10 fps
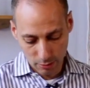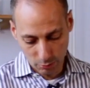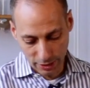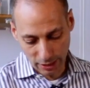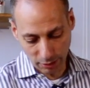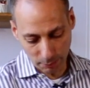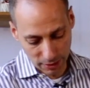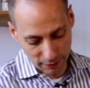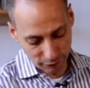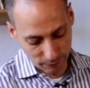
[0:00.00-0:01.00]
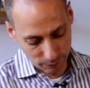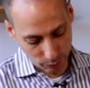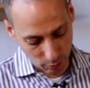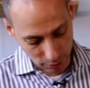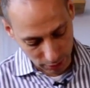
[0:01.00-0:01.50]
We got the beef.
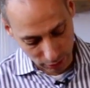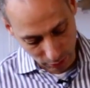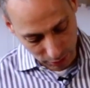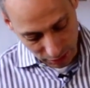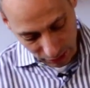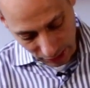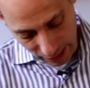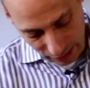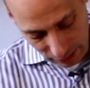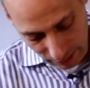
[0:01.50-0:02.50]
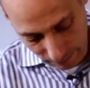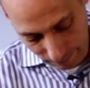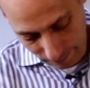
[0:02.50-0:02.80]
What we're going to do is slice.